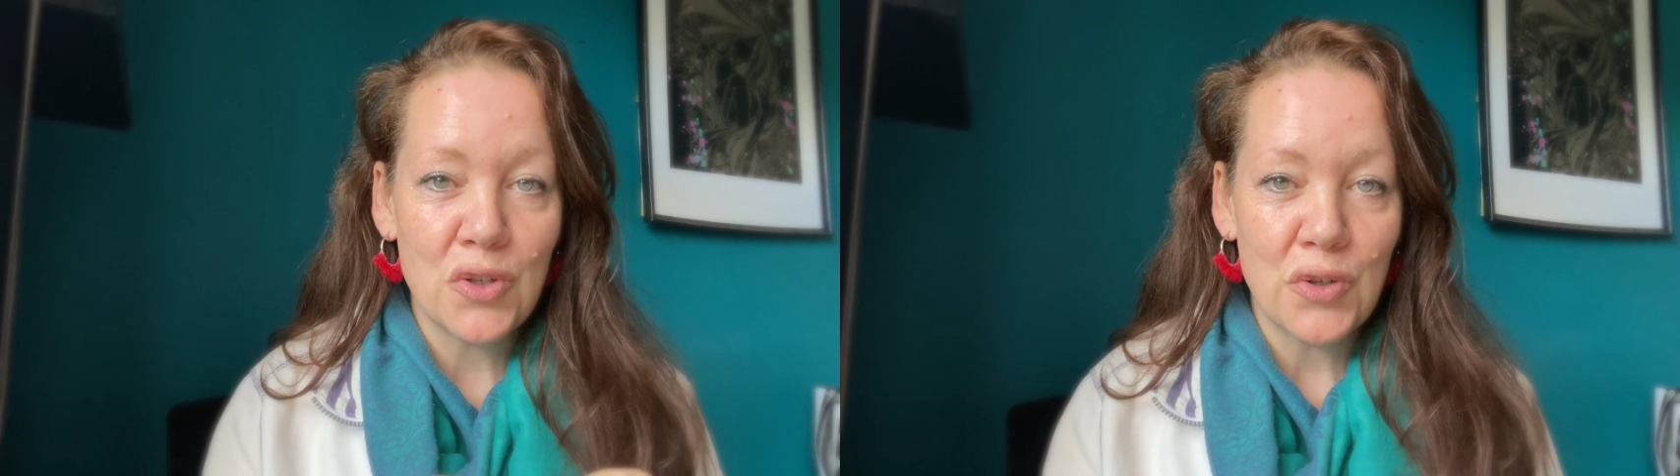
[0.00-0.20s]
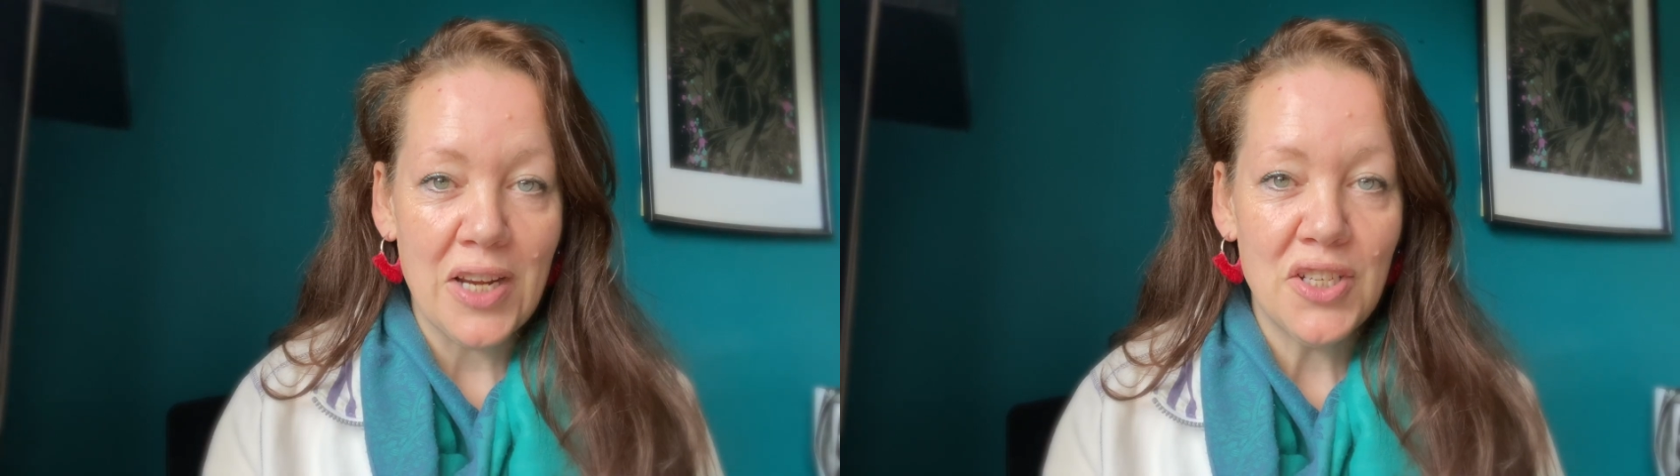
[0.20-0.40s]

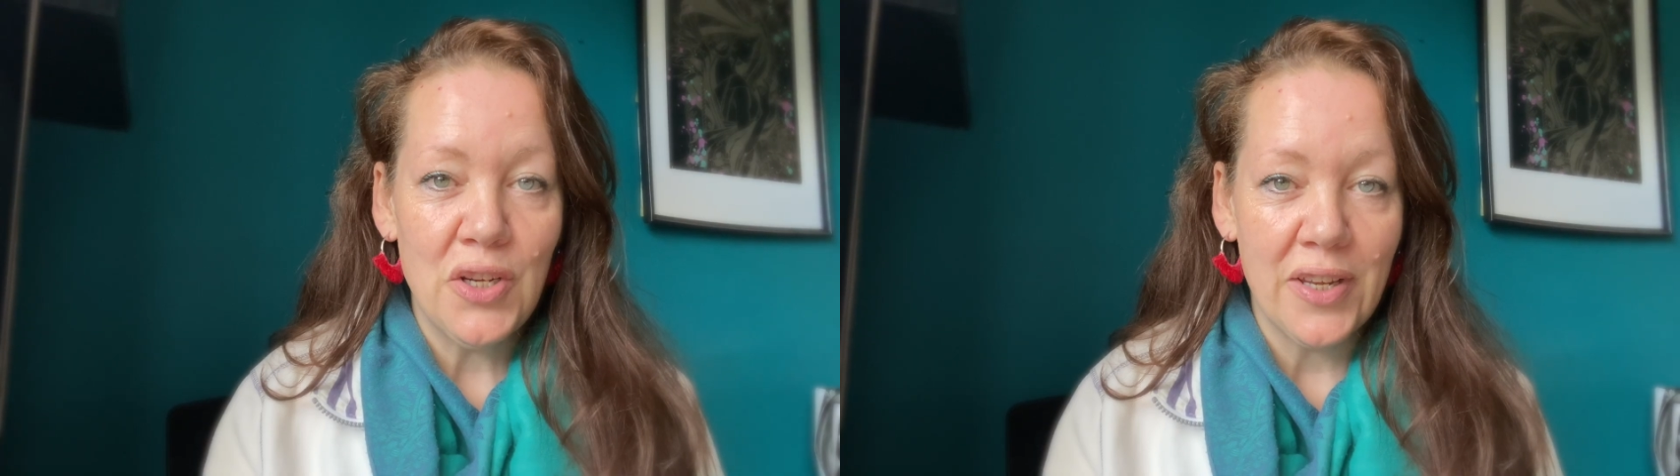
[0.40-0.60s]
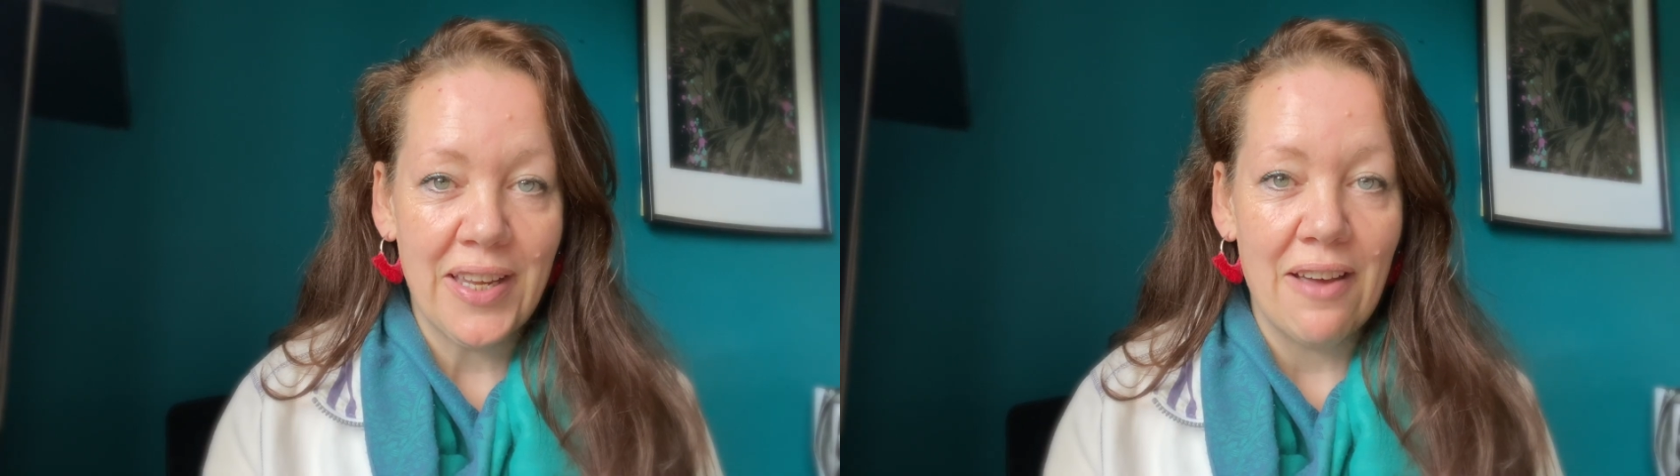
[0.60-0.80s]
stress you
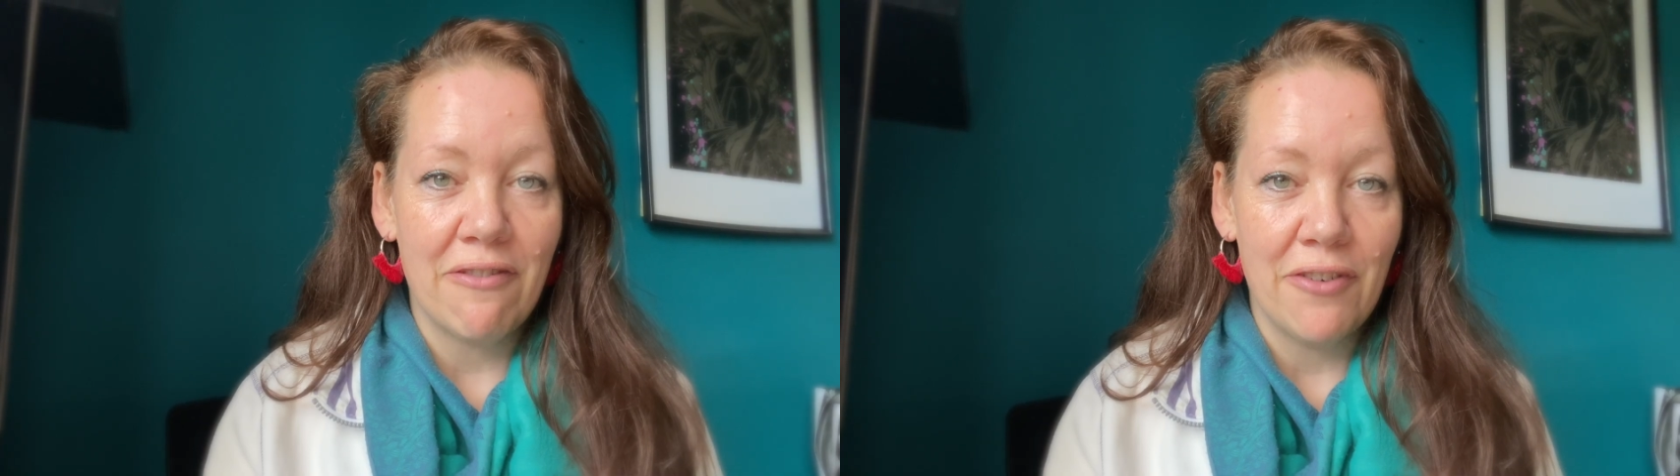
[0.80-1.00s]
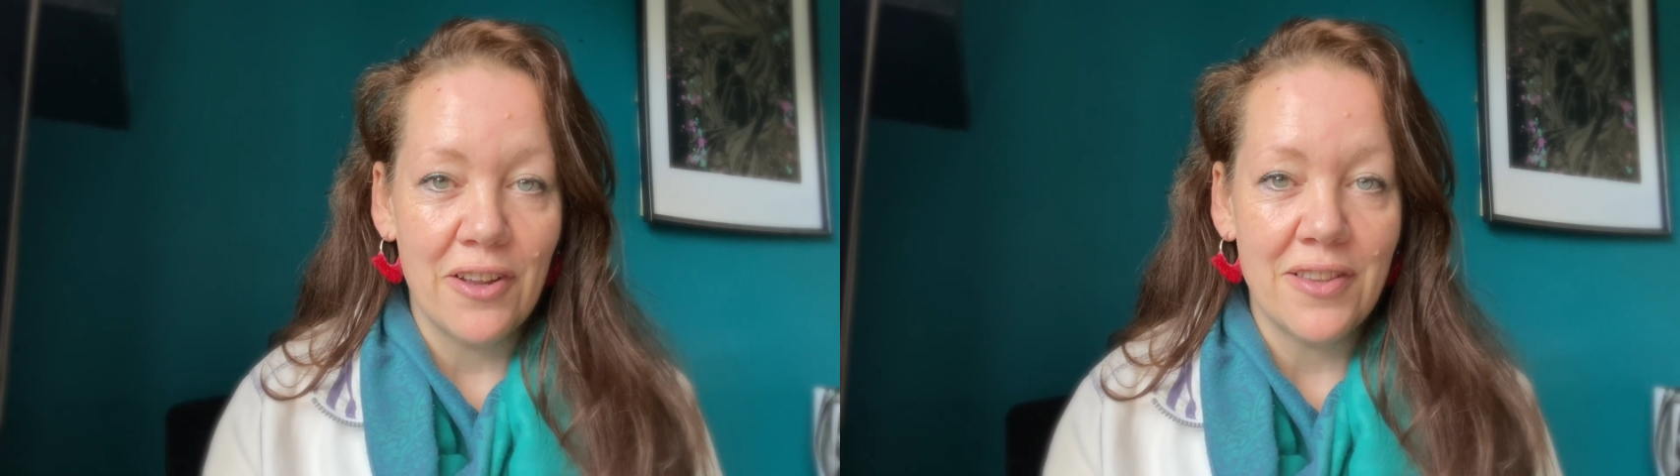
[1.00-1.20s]
could get
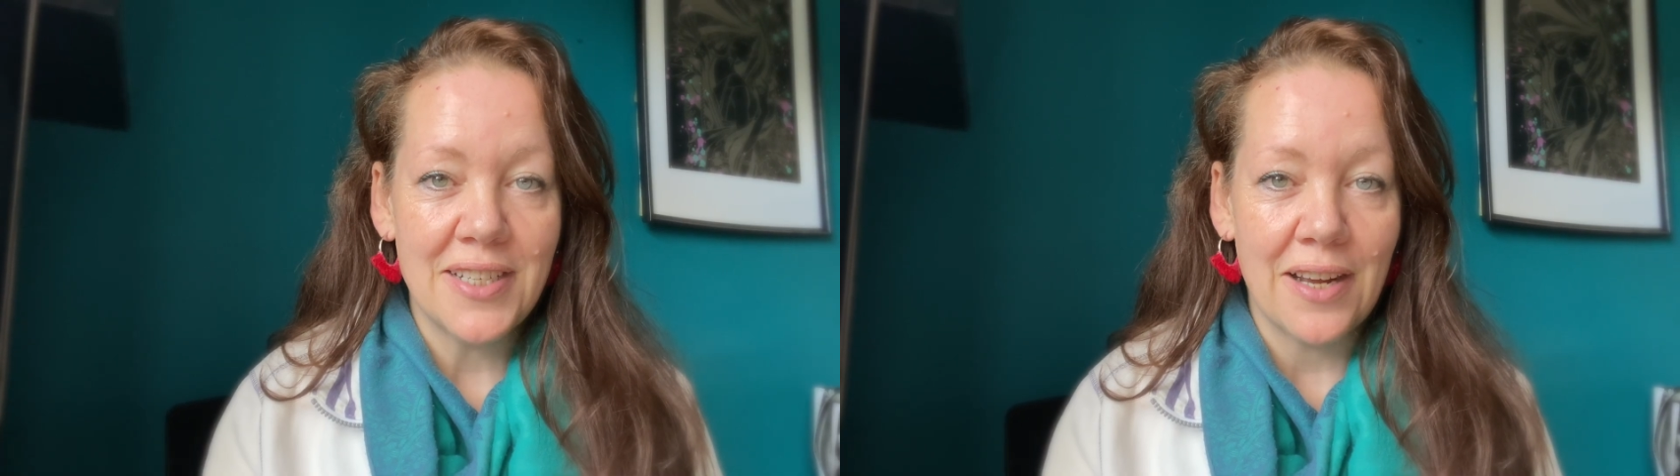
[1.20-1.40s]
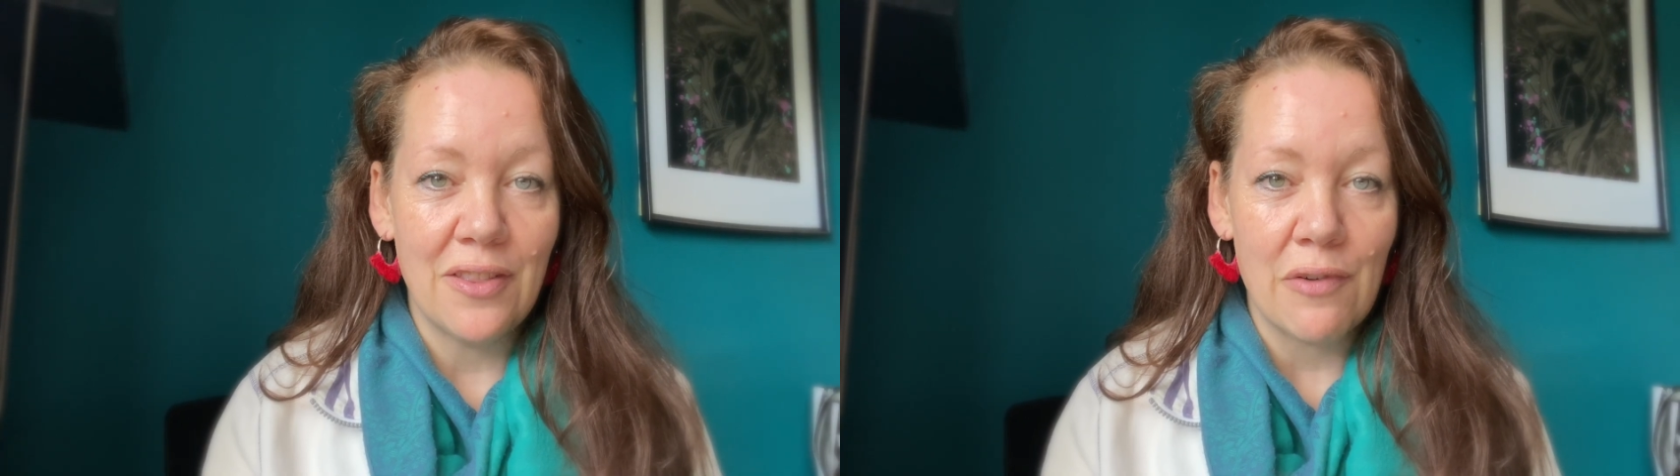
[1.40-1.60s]
further
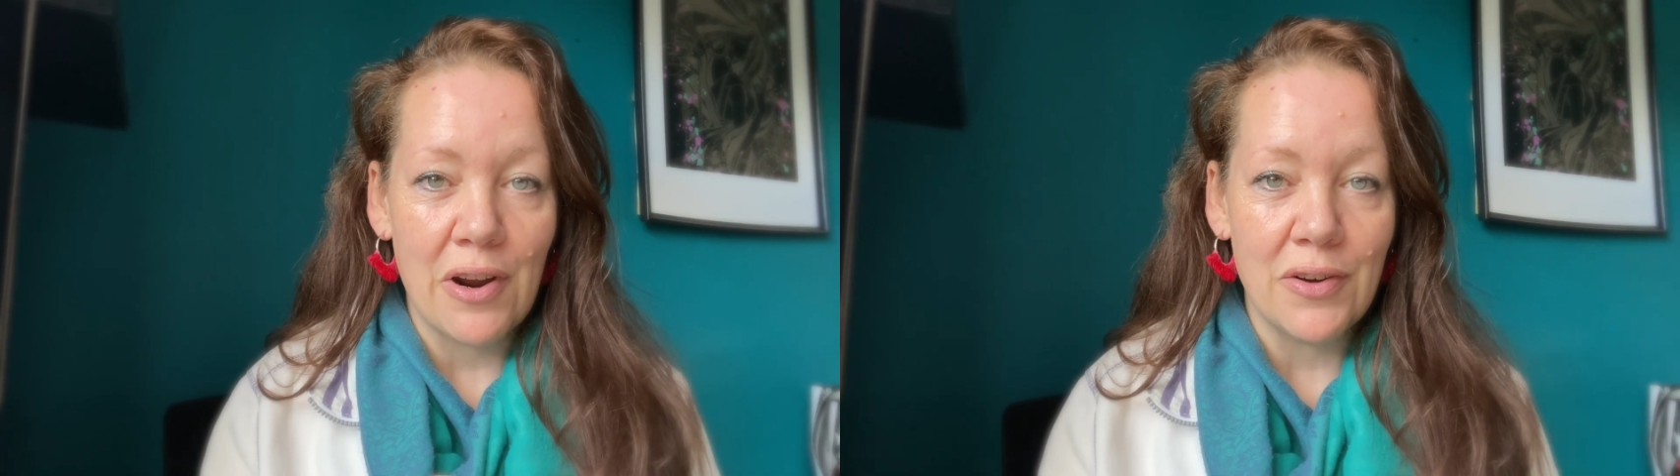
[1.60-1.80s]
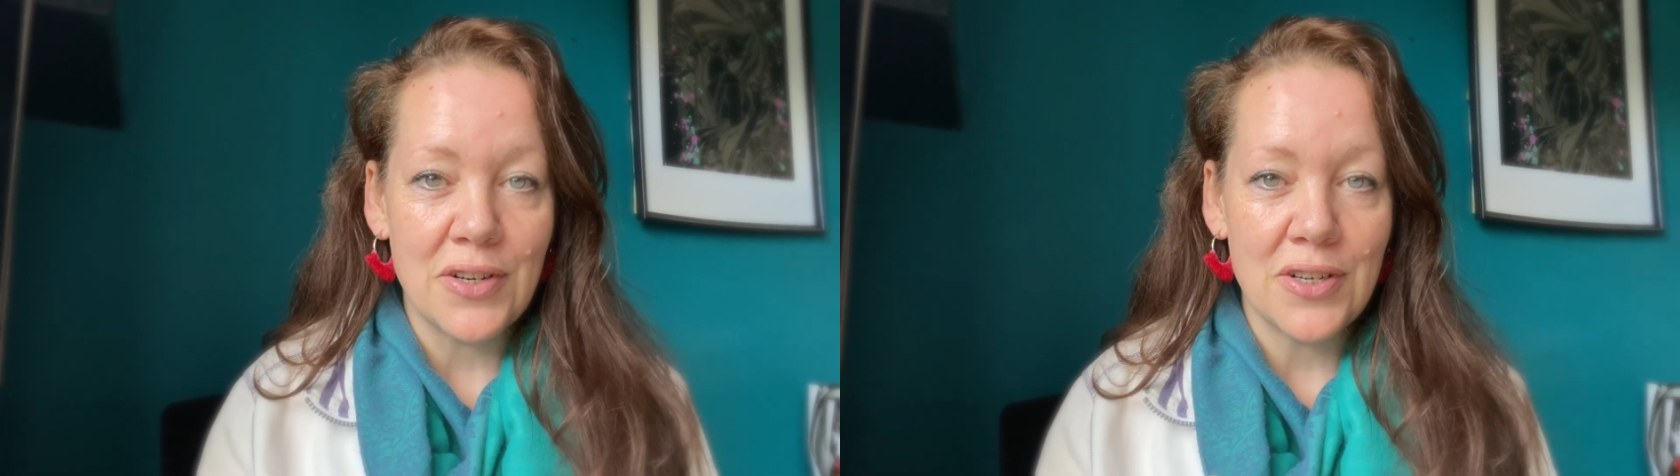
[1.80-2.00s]
down the
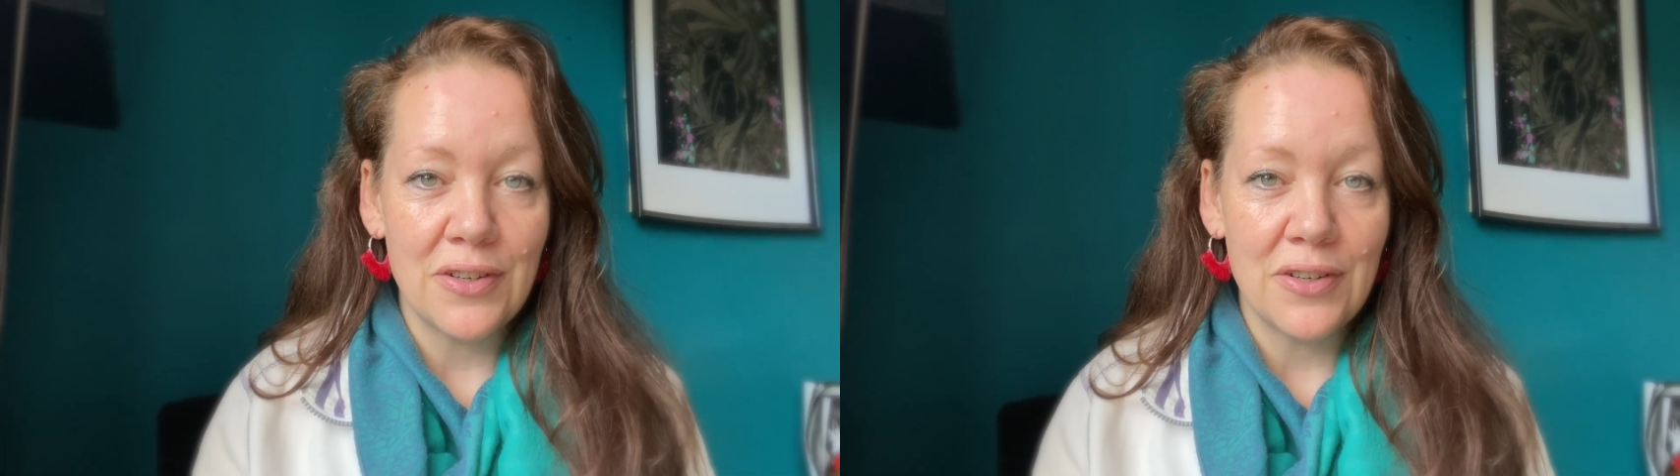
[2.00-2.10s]
road.